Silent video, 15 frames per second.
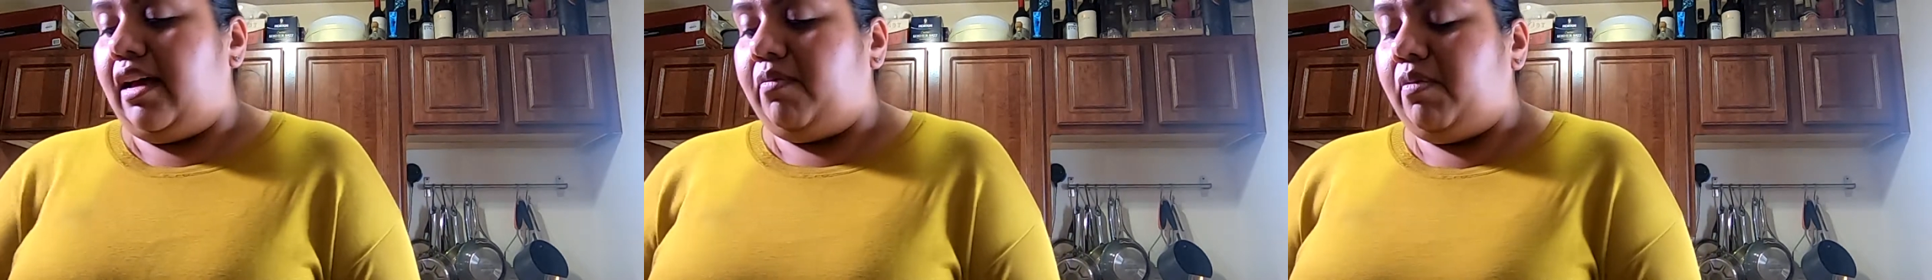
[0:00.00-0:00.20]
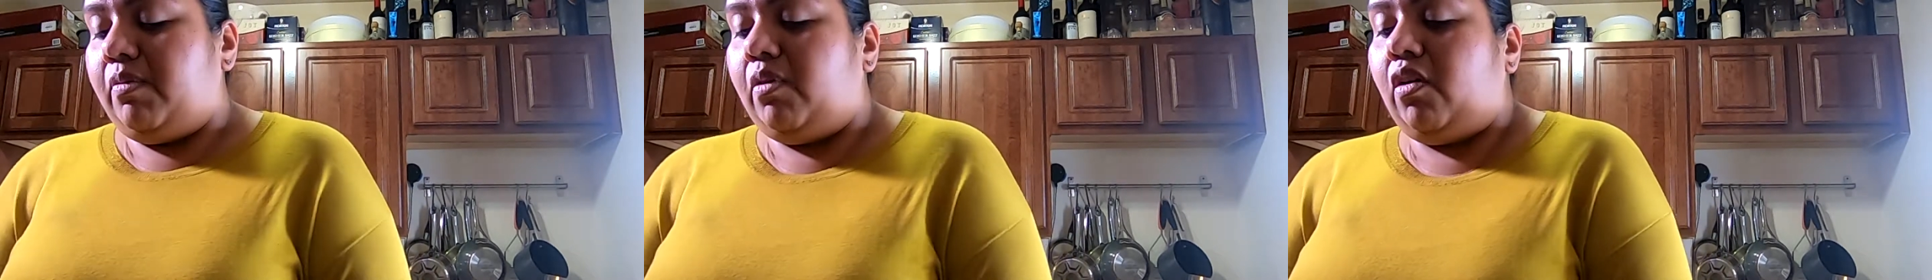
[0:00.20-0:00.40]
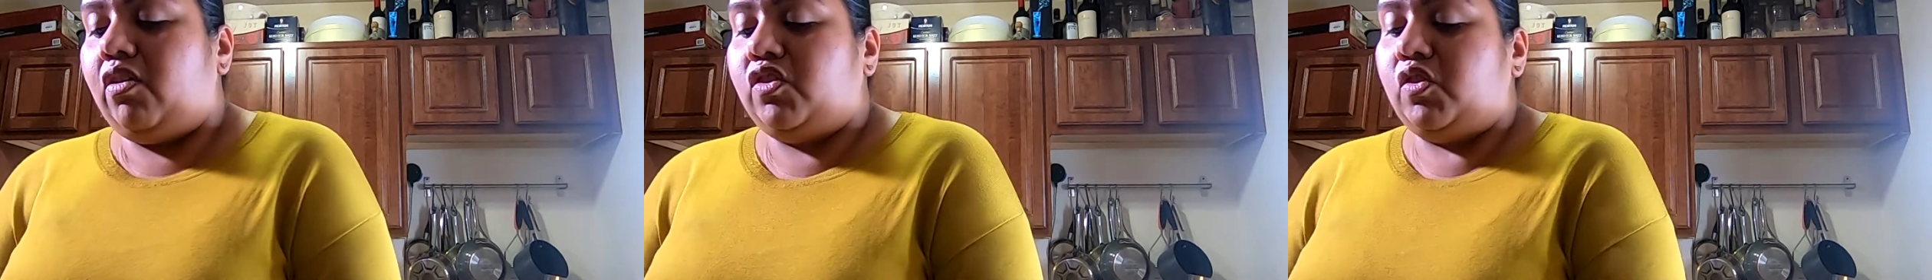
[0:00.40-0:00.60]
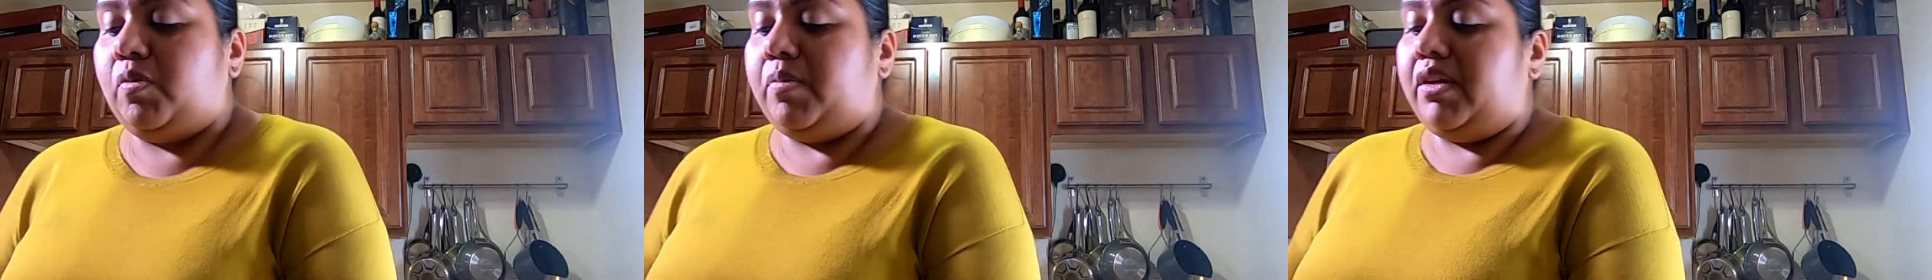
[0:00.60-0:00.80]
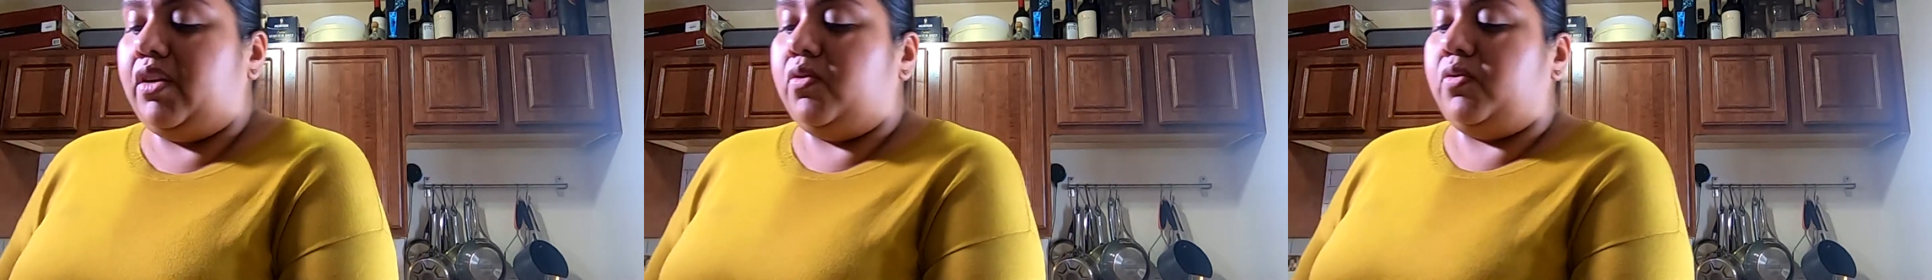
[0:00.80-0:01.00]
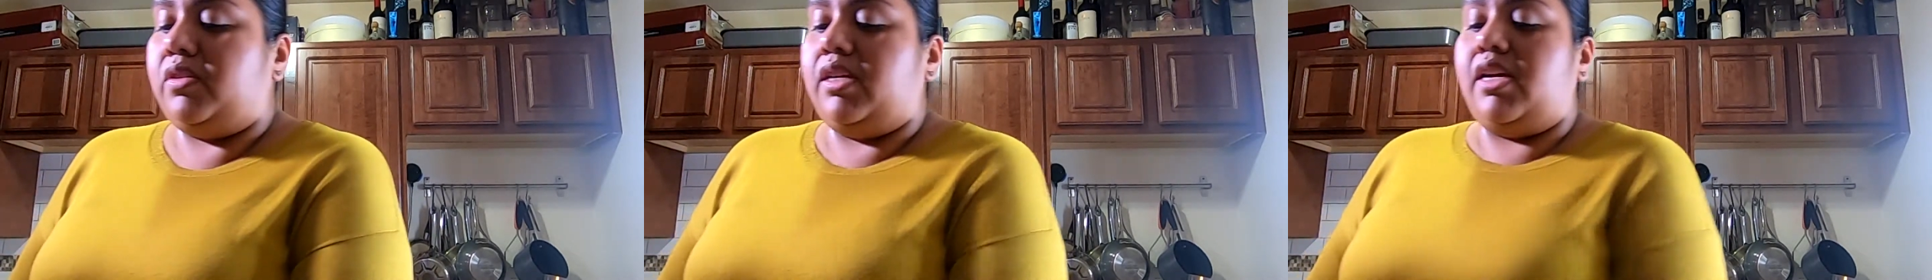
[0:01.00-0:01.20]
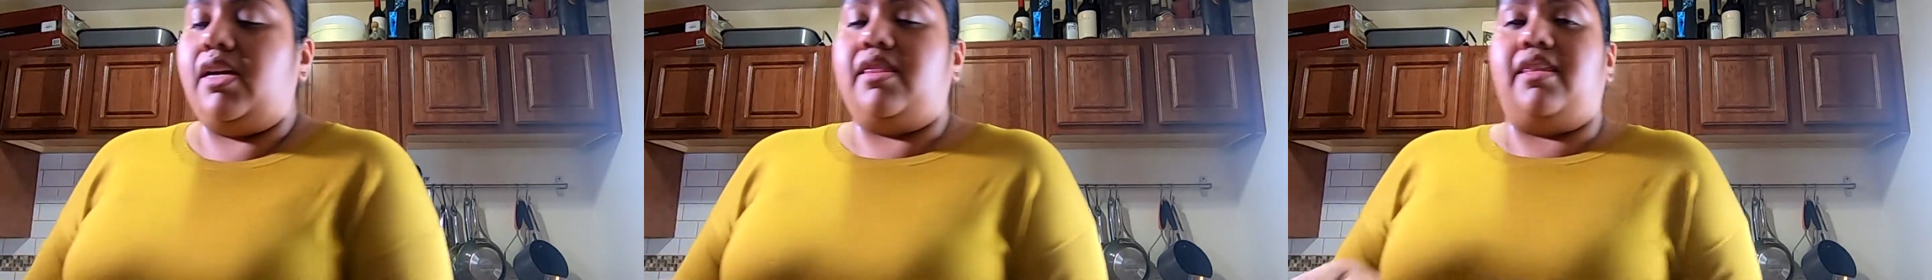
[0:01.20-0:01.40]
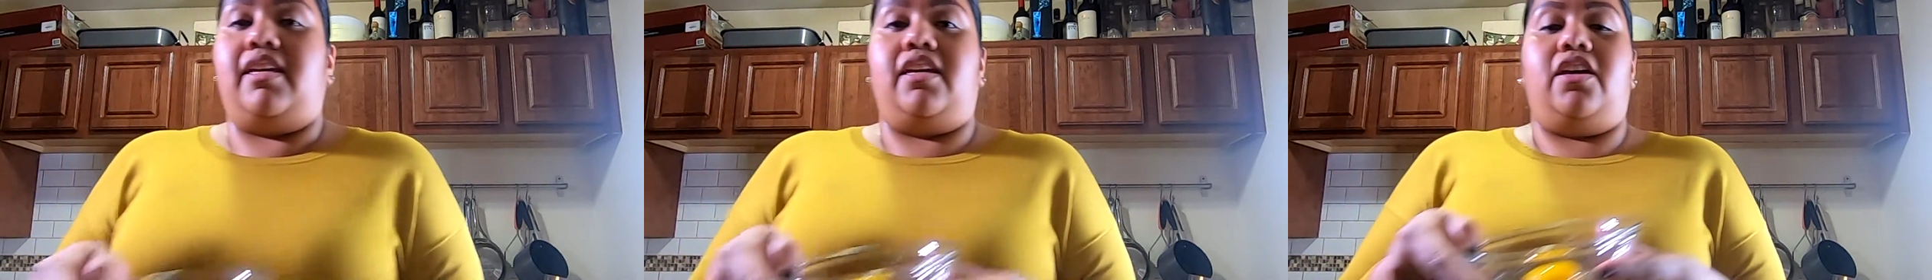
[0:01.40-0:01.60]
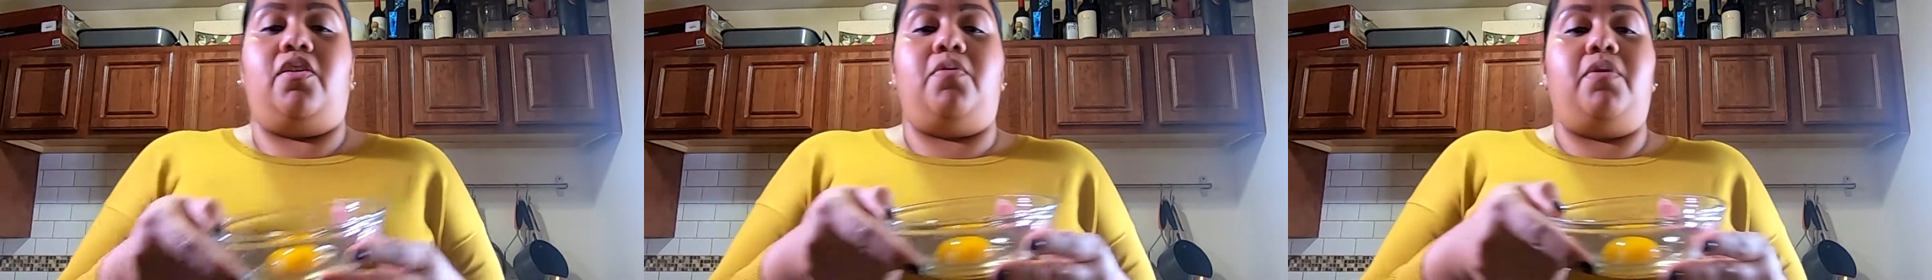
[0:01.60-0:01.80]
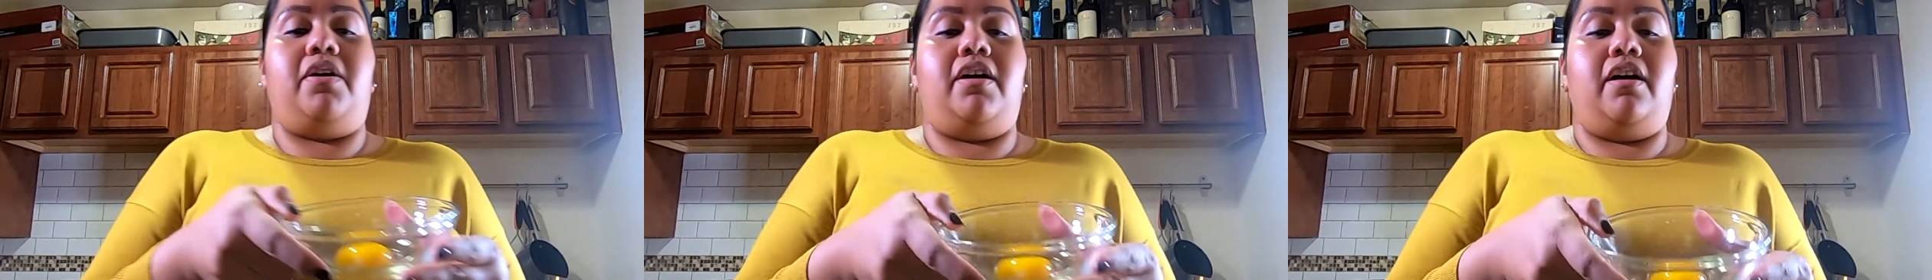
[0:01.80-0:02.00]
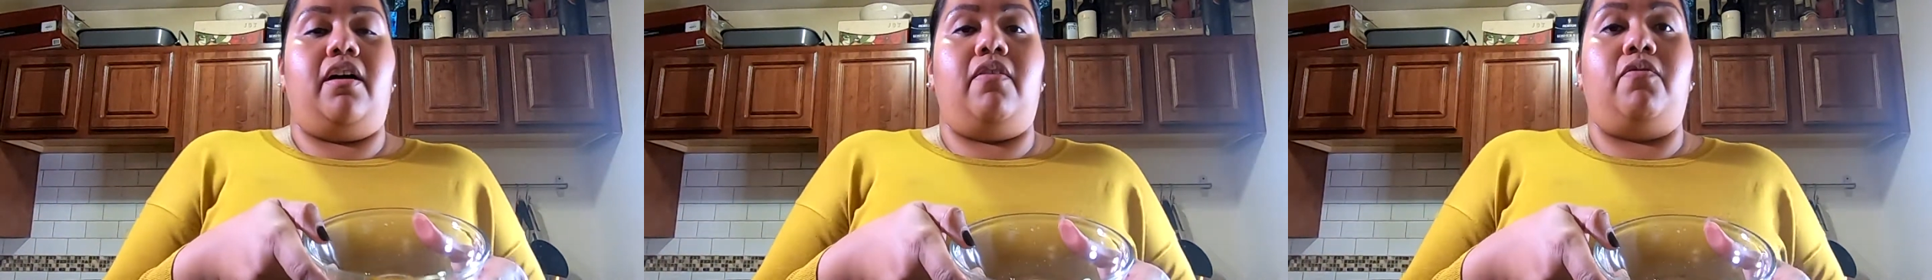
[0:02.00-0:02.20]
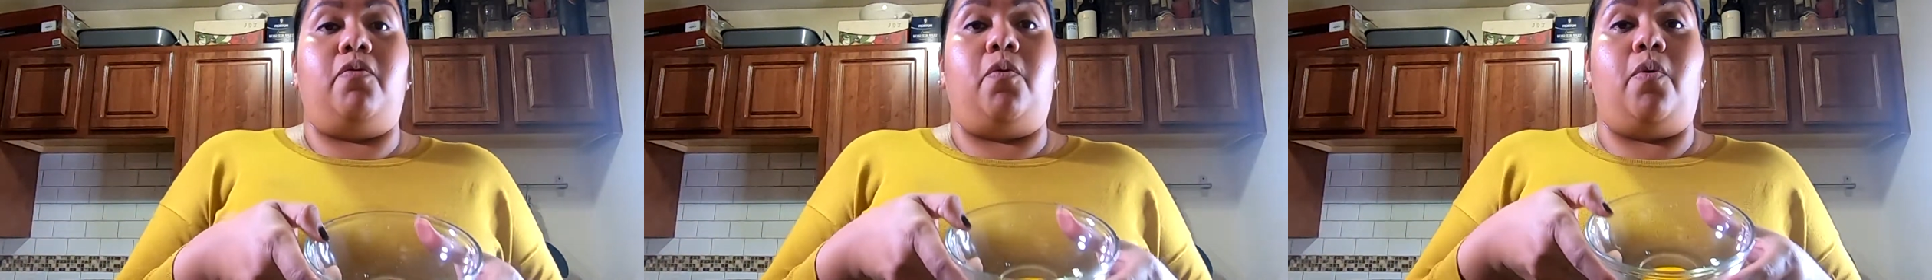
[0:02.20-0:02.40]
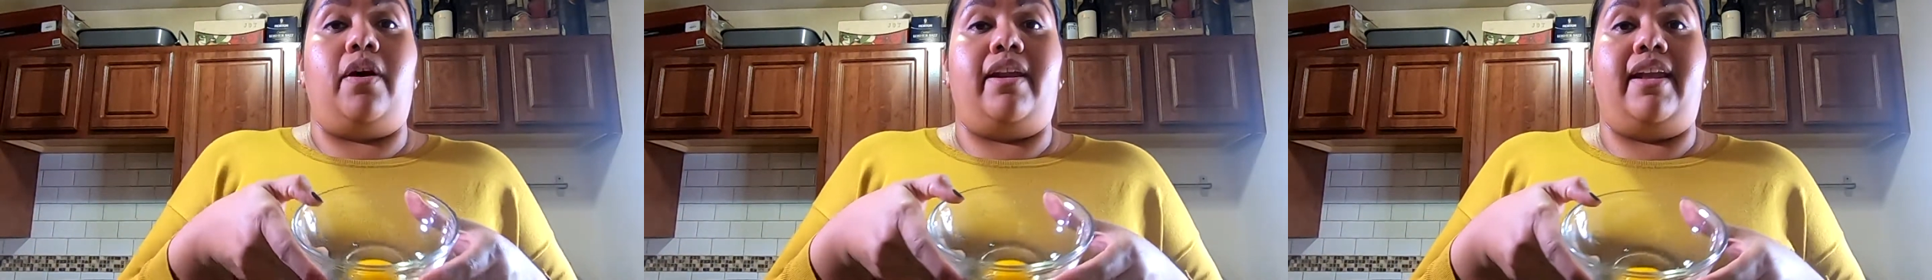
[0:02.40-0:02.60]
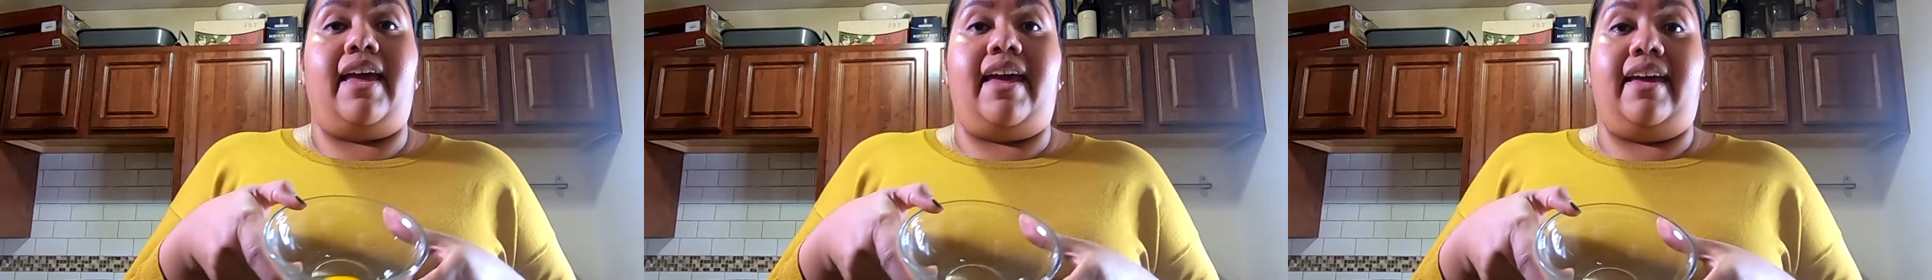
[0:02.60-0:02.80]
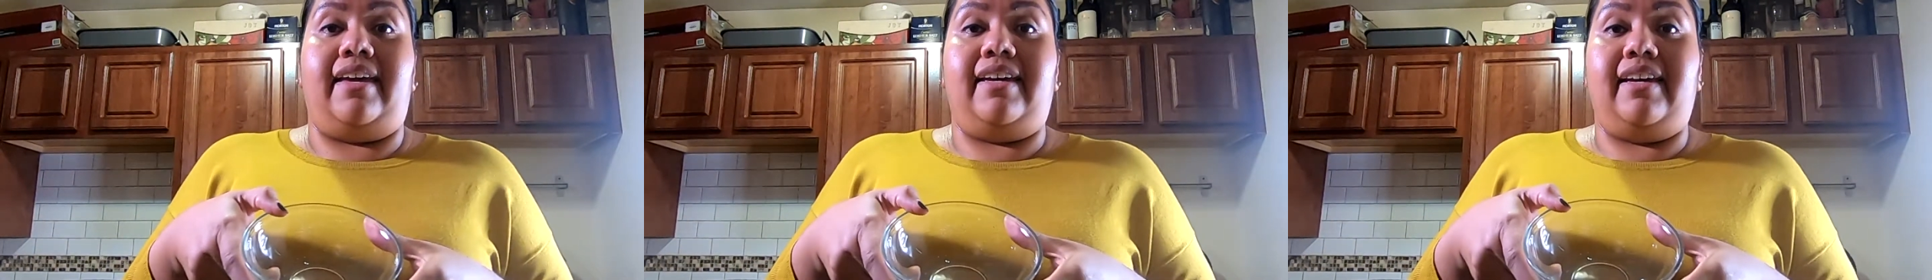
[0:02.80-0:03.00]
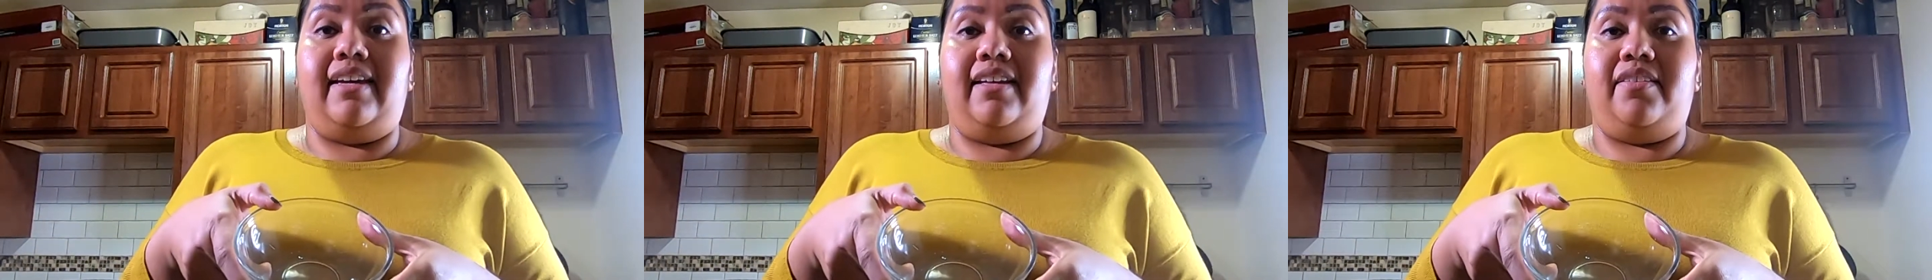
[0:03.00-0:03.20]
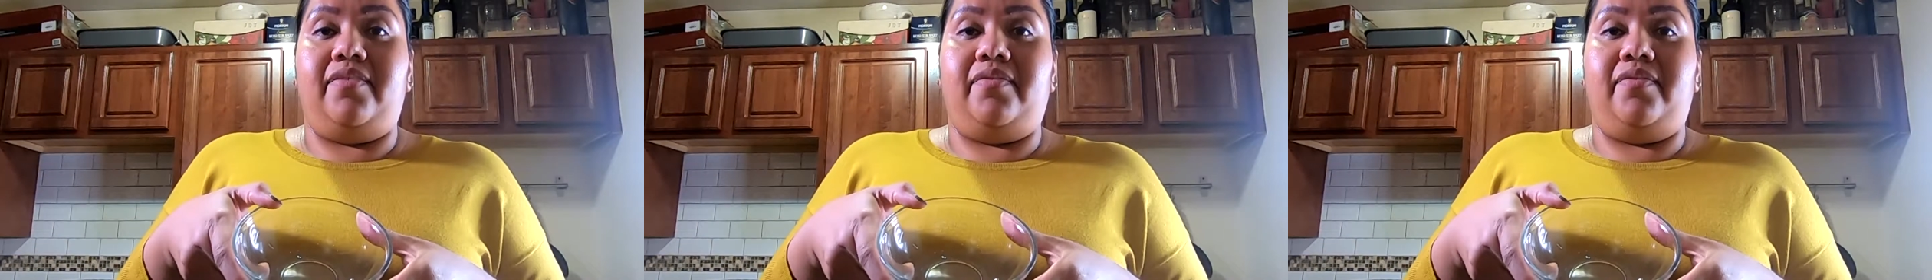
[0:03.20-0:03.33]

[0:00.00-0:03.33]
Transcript: We will also be using the yolk of 1 egg.